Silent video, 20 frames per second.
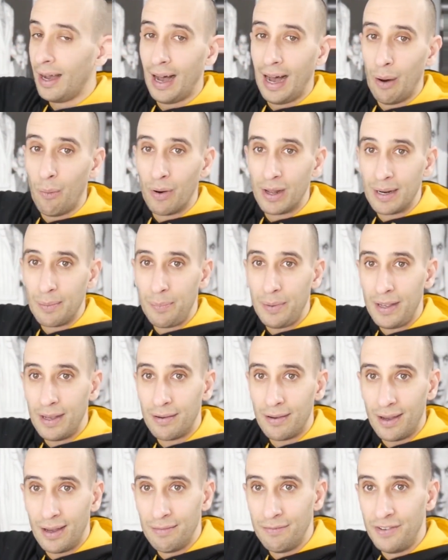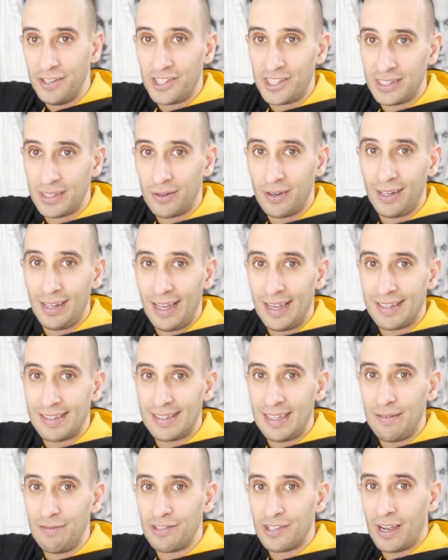I want to be a, a visionary like
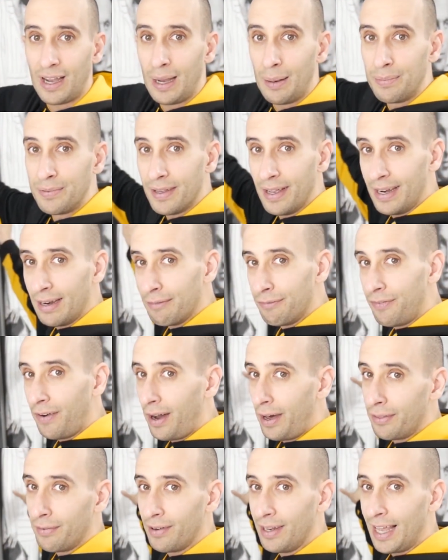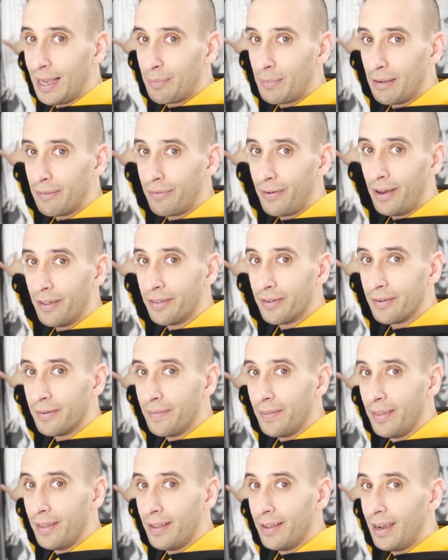Steve Jobs and a father like my father.
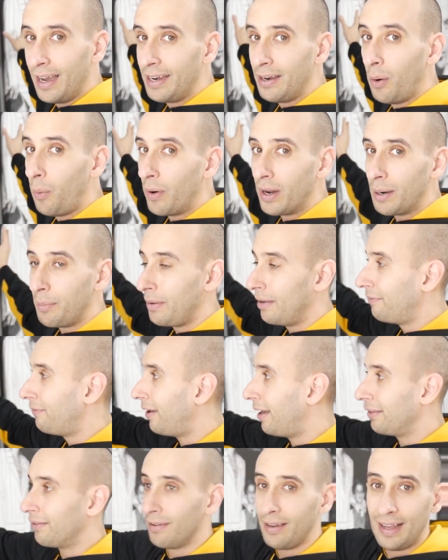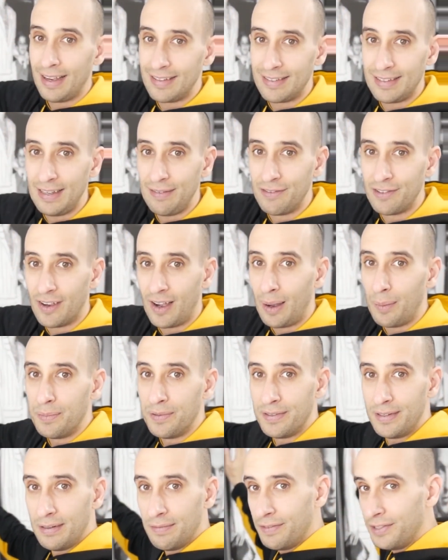I don't want to be a father like Steve
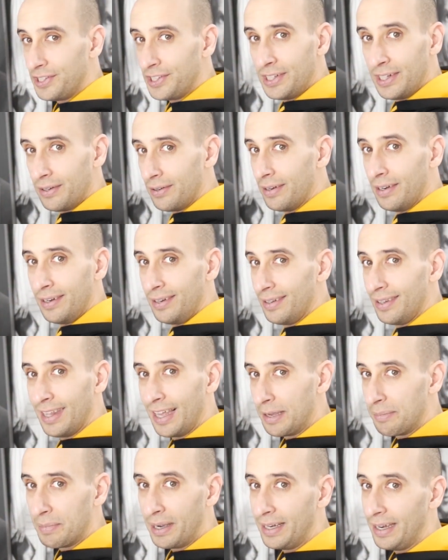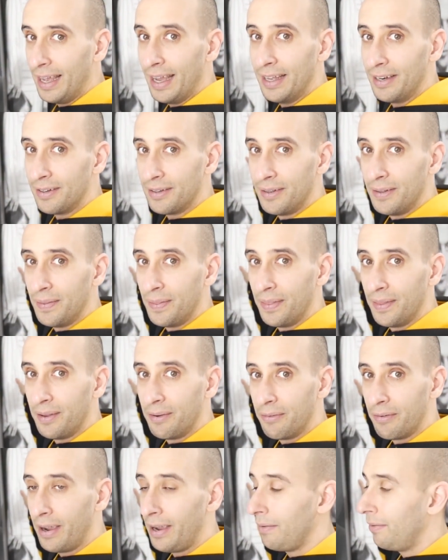Jobs and a visionary like my dad,
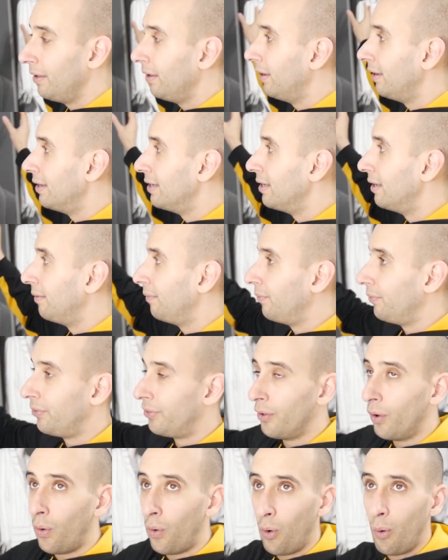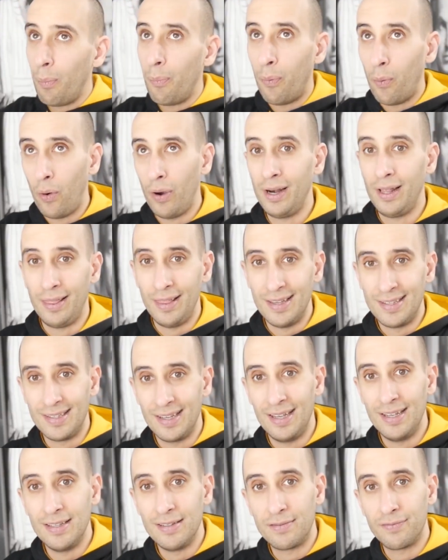right? The whole point of this
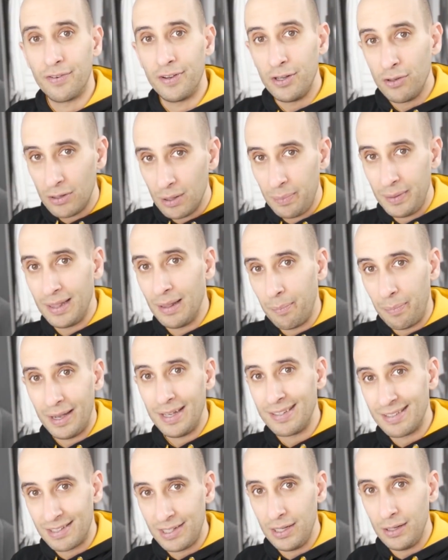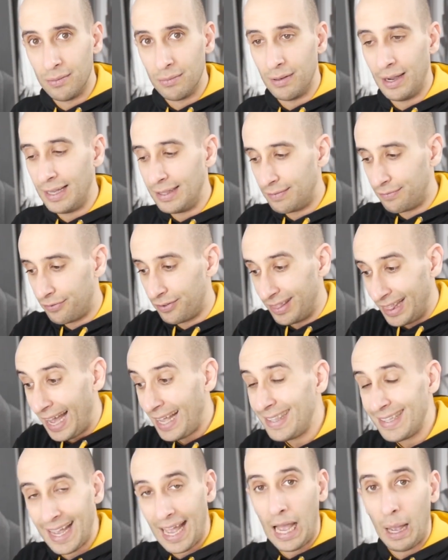is for you to be the best you. And for
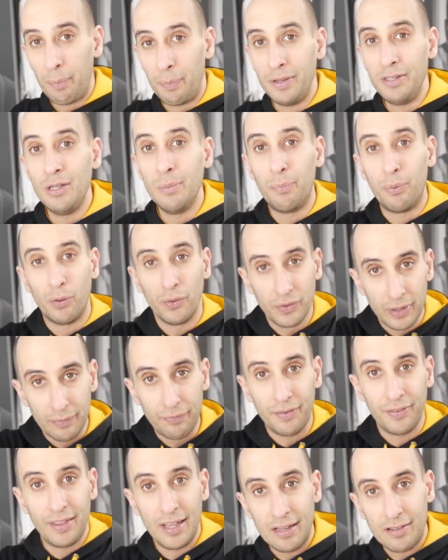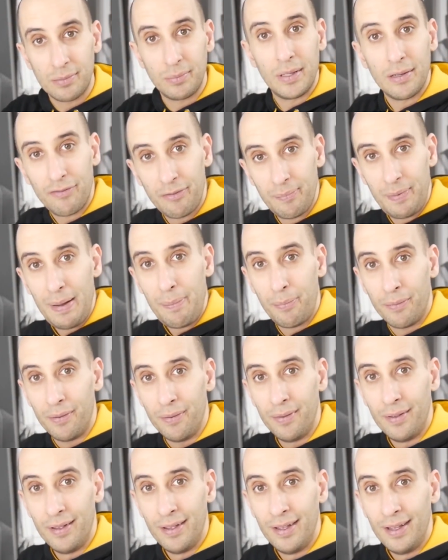that to happen, you pull different things from different people.